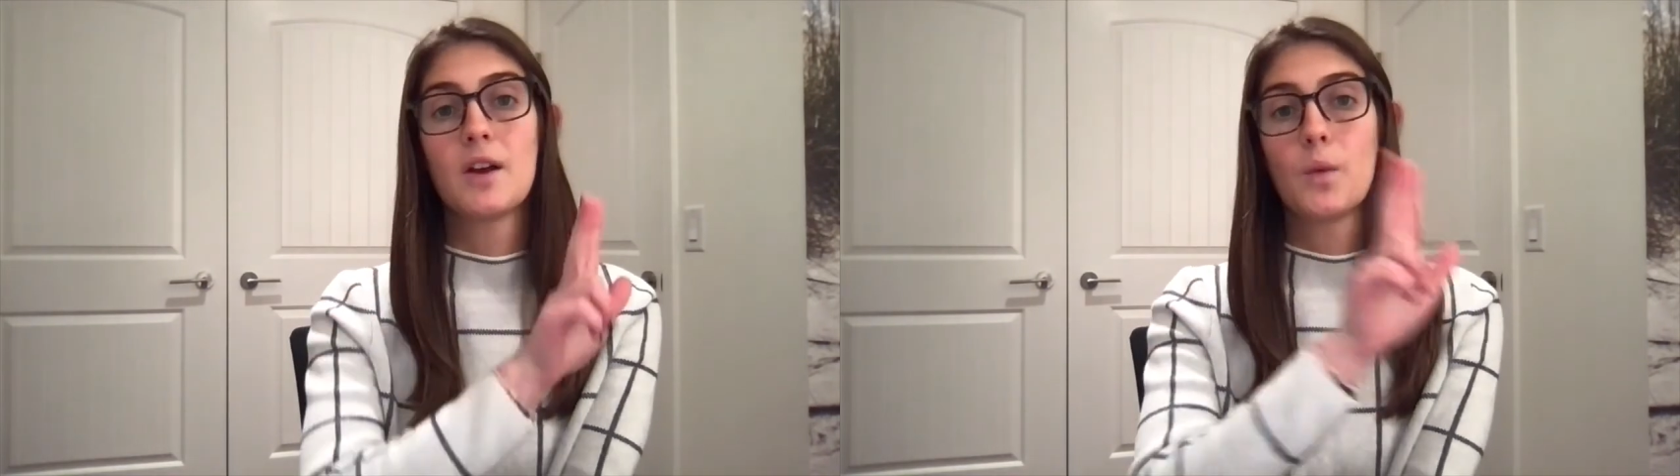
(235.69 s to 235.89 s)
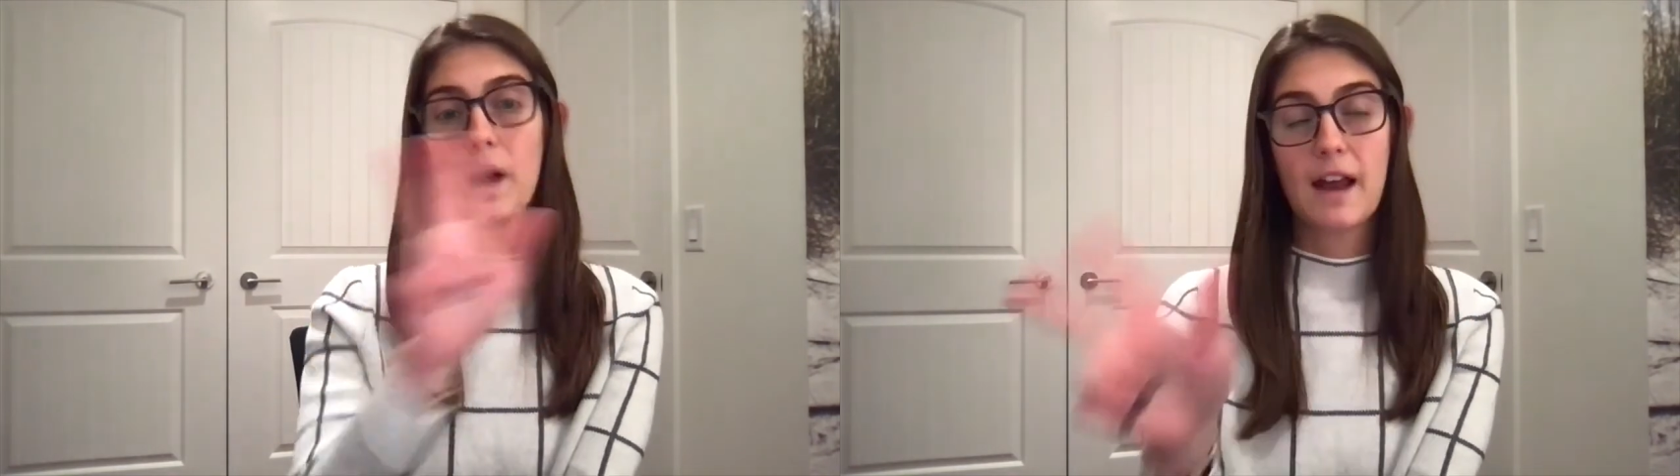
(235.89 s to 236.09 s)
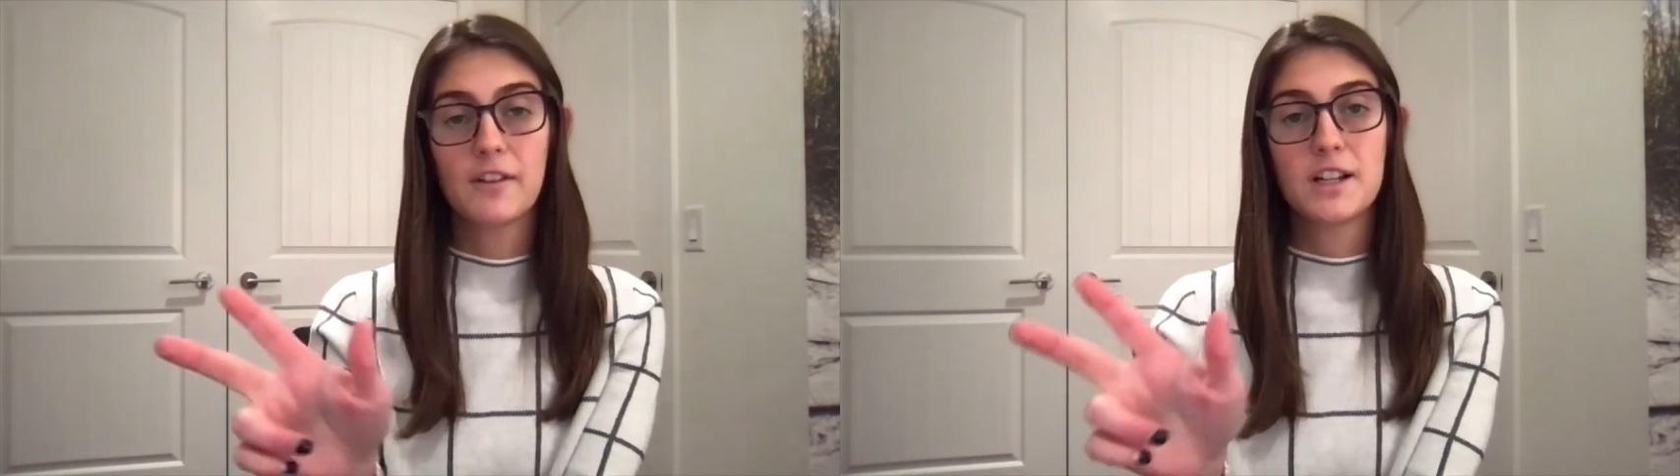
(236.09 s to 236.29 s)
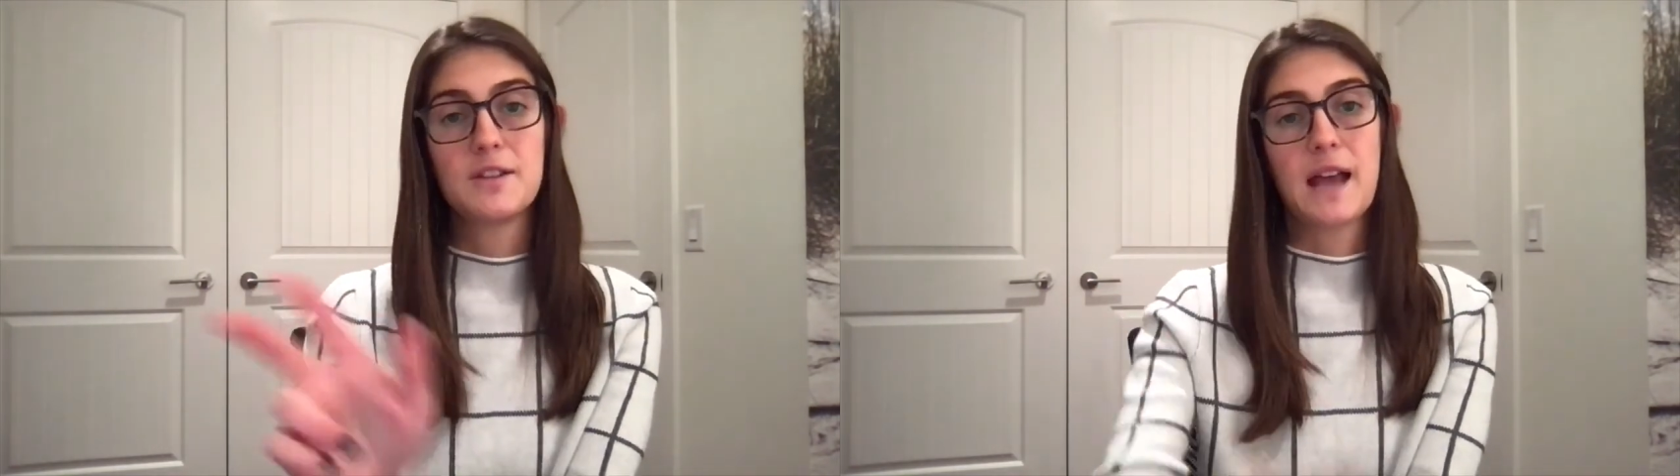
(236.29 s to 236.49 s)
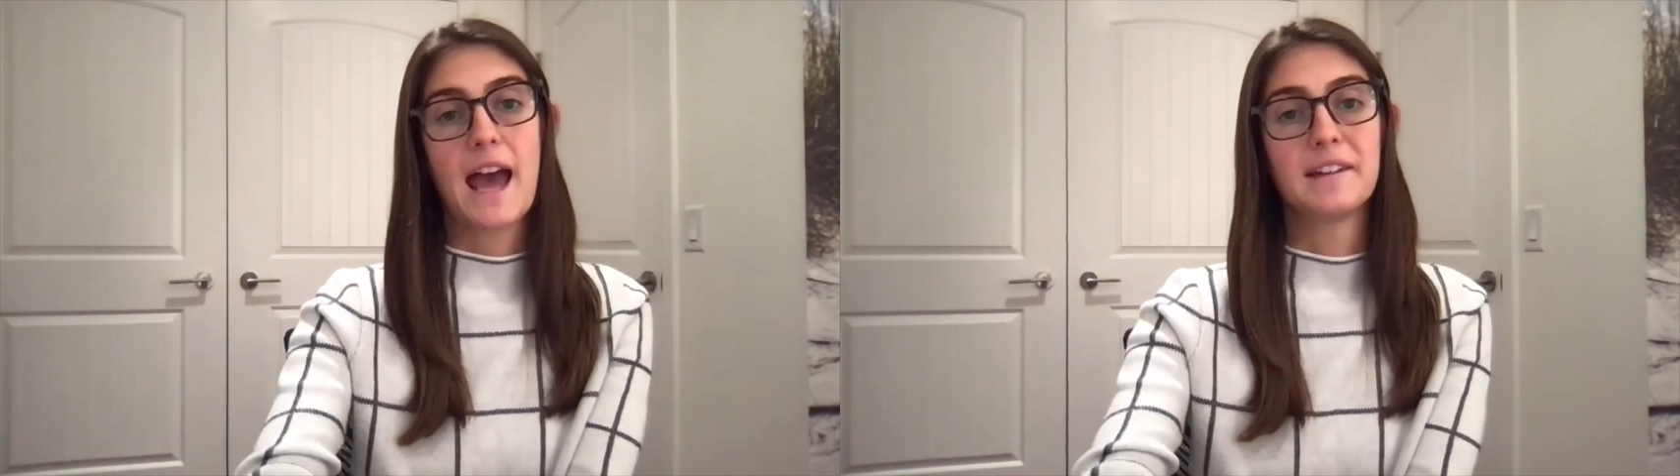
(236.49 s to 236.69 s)
whenever you
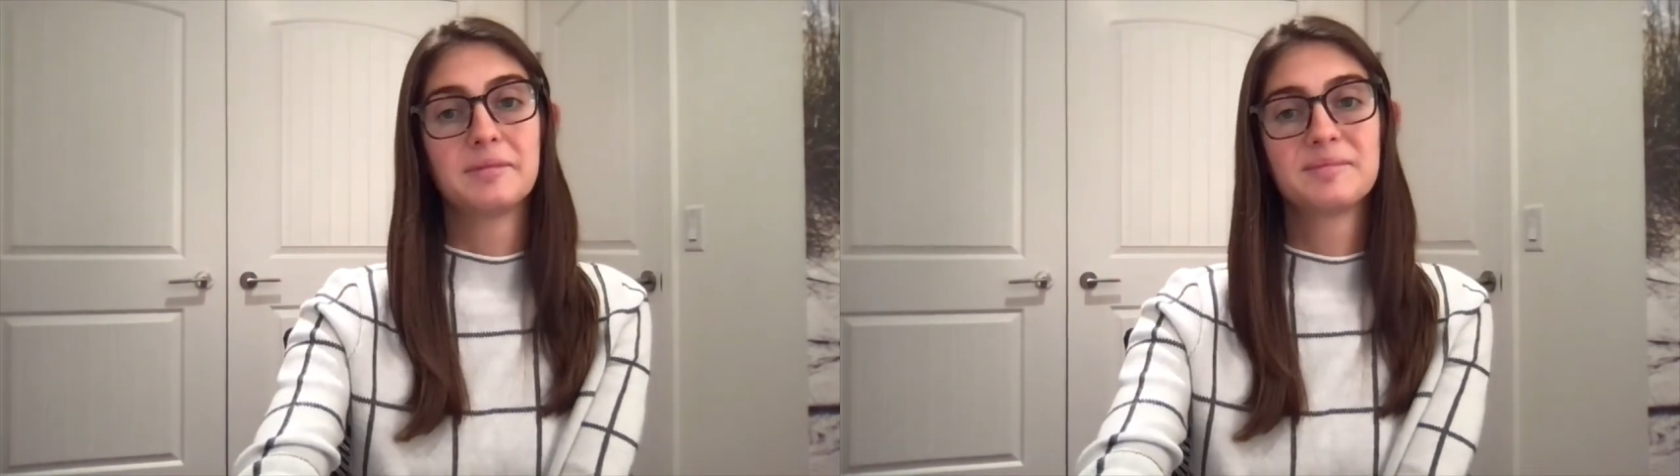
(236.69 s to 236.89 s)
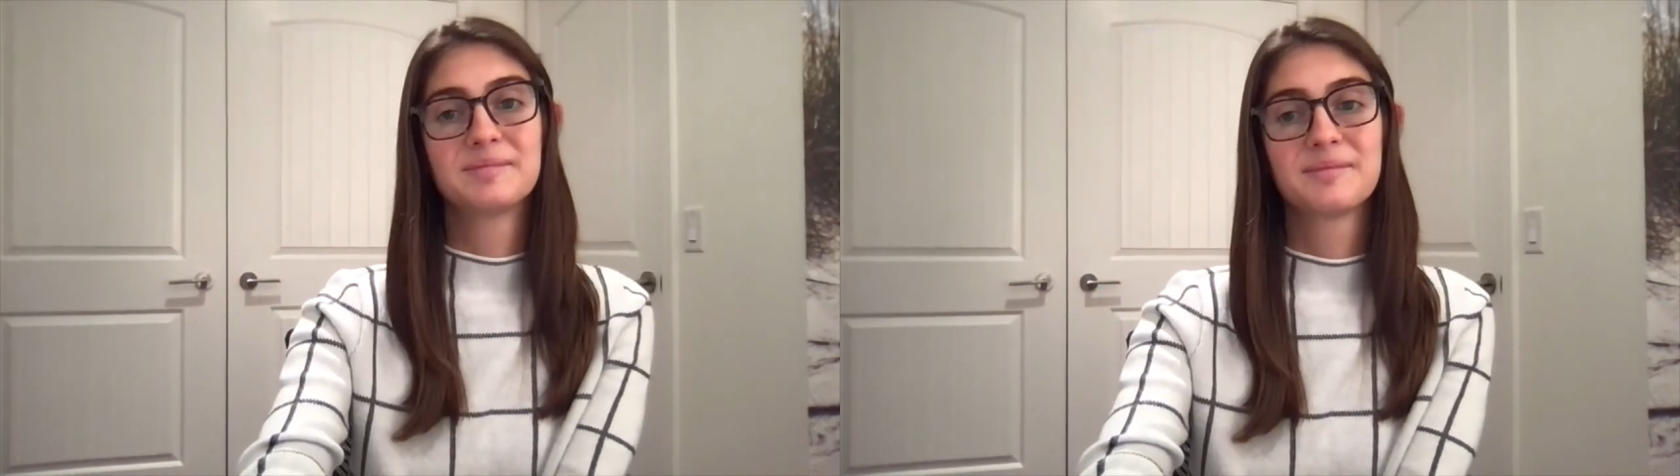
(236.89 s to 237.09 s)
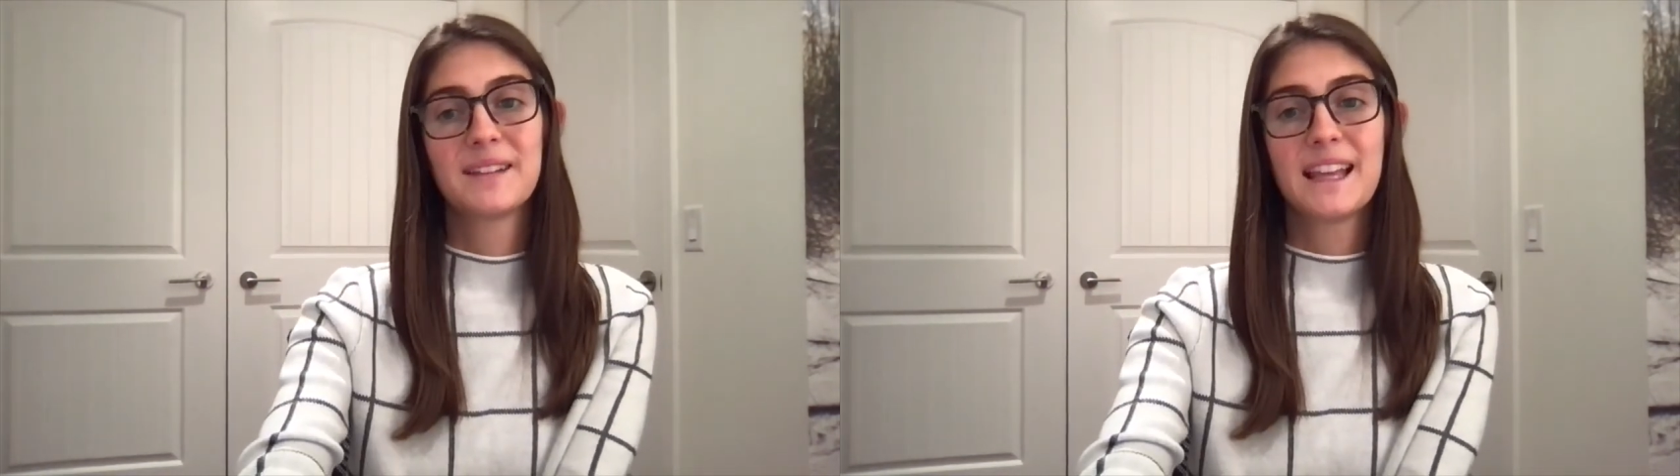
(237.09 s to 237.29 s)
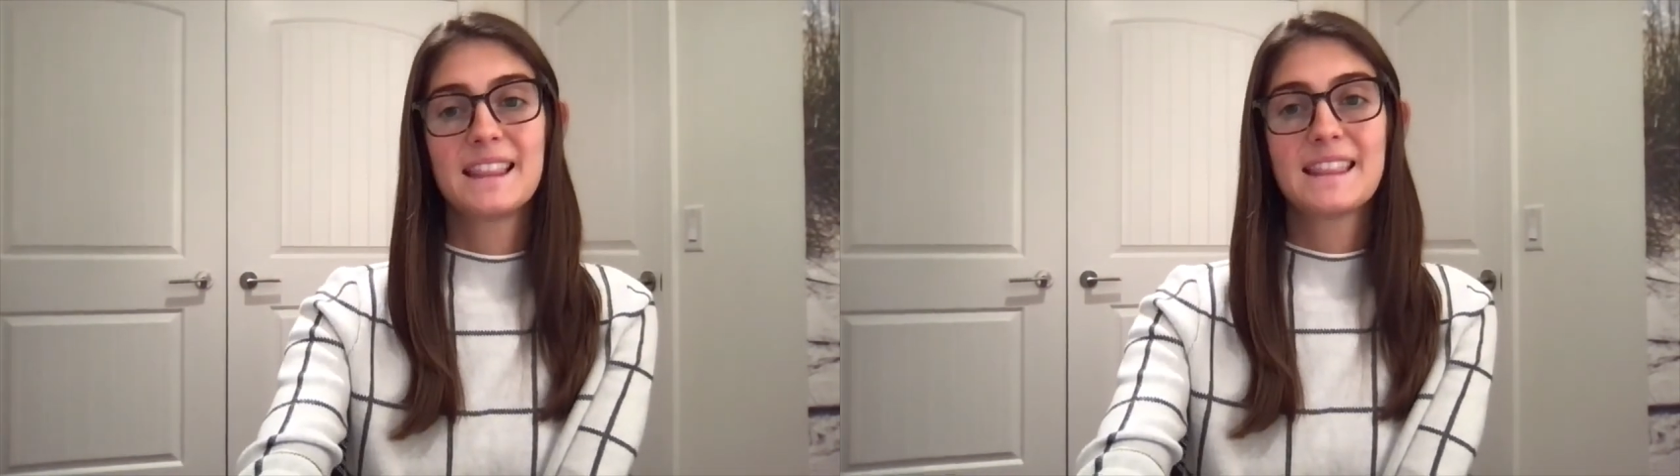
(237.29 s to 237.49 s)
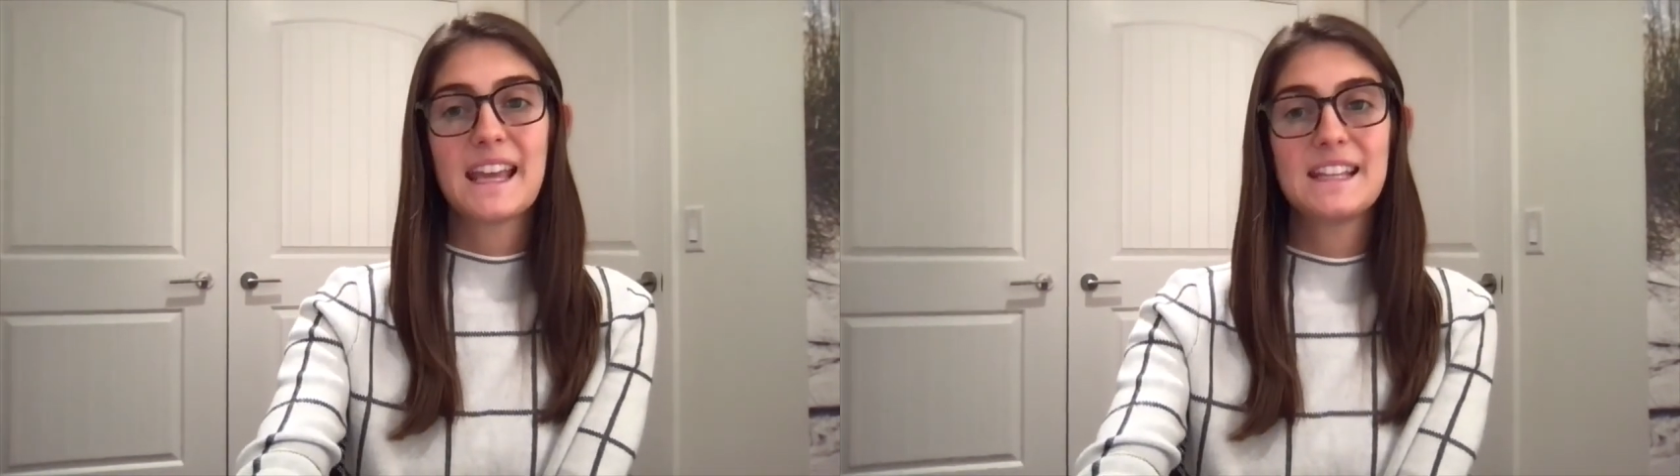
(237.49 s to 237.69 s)
can.
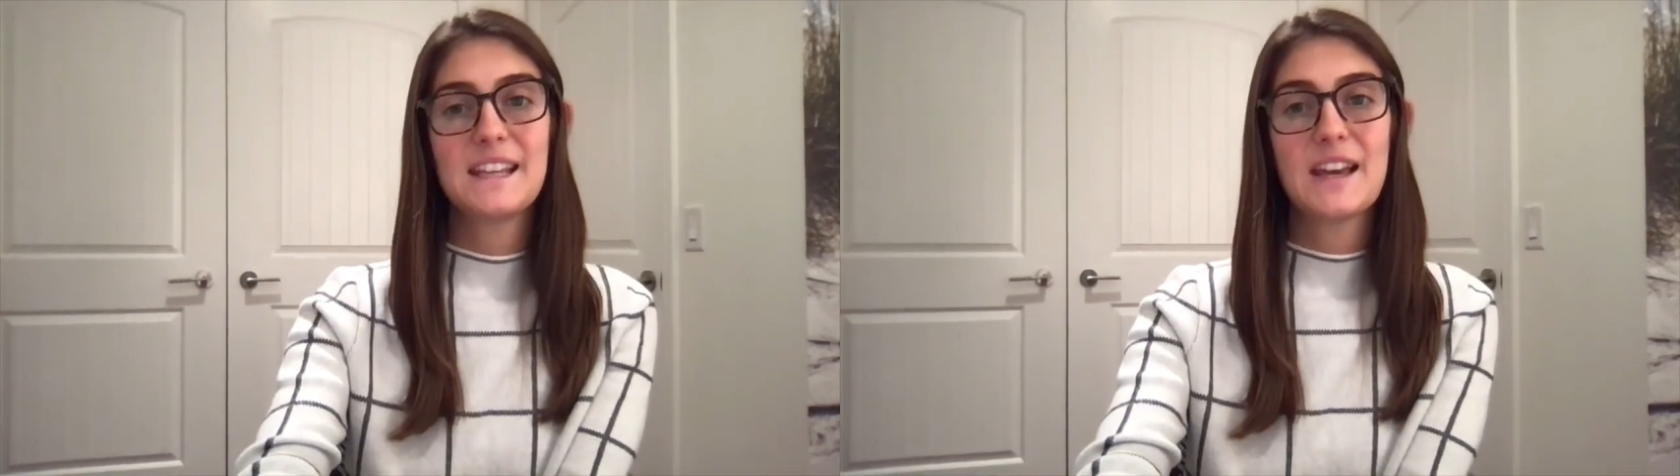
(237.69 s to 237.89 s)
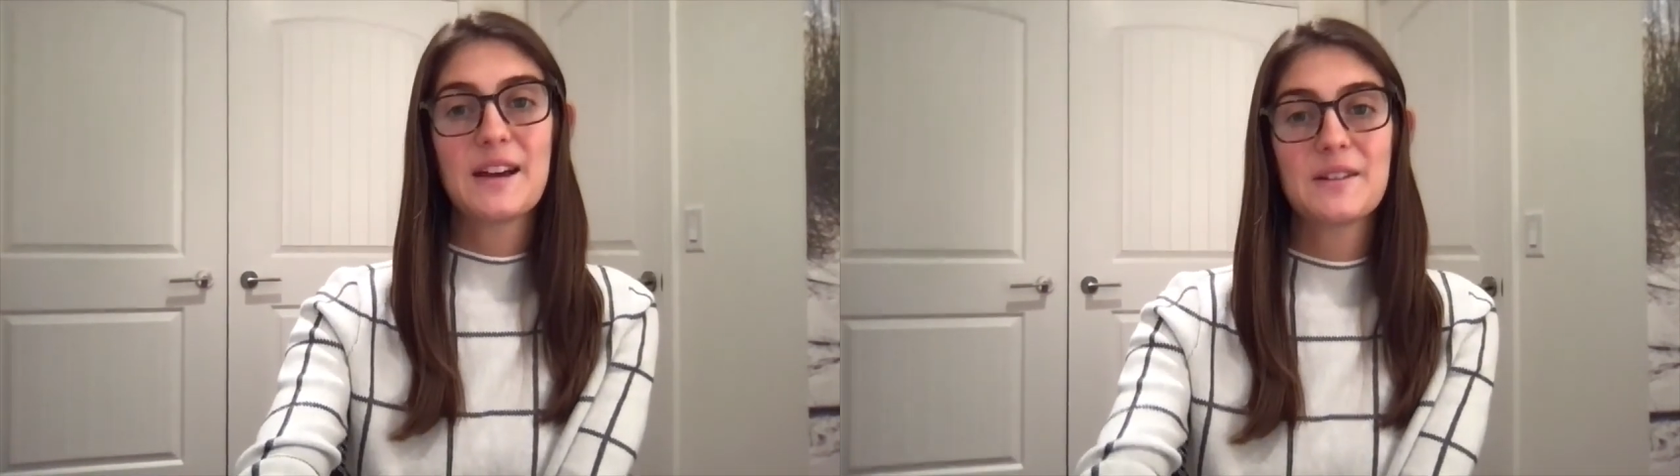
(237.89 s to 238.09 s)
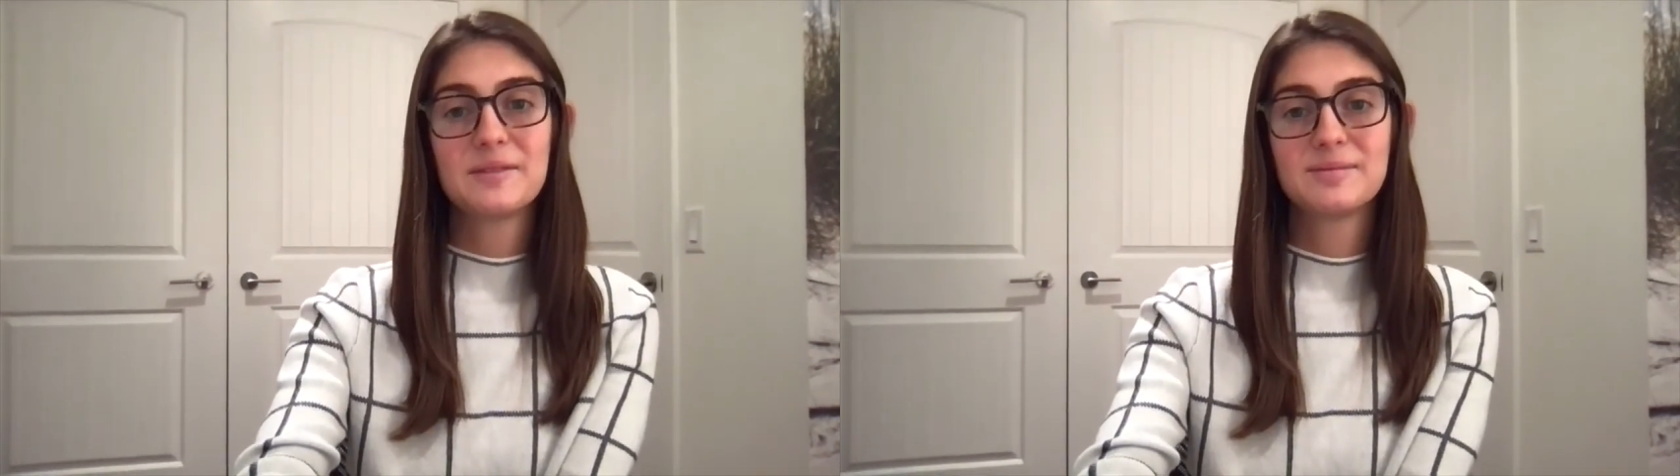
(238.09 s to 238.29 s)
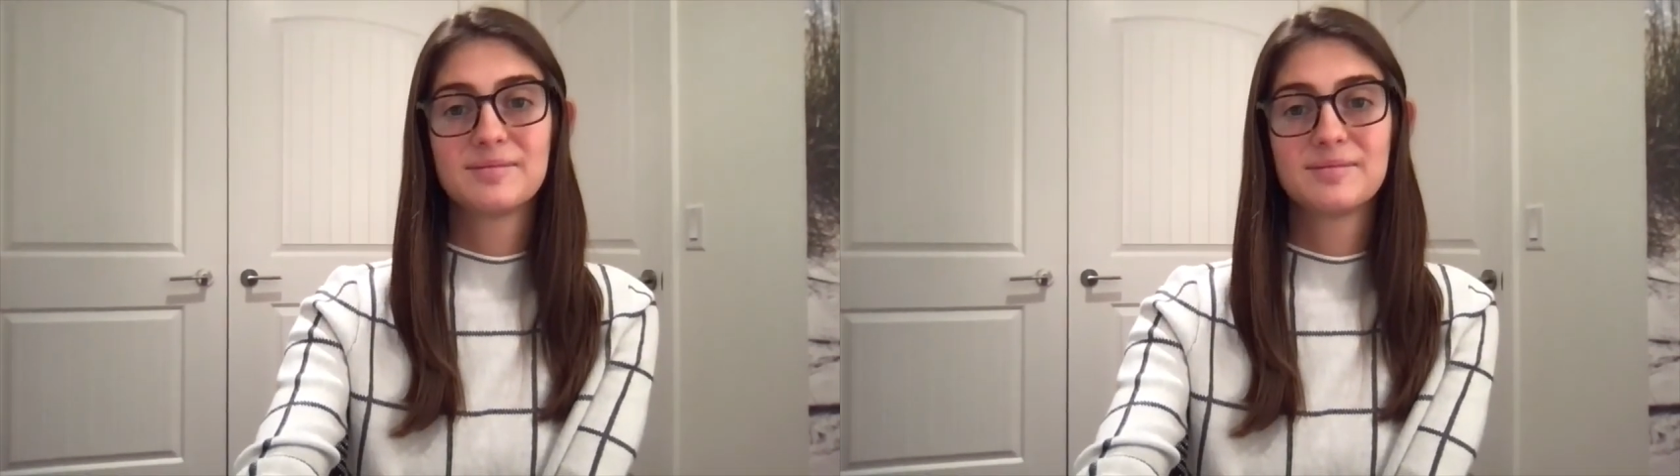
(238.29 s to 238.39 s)
Thank you.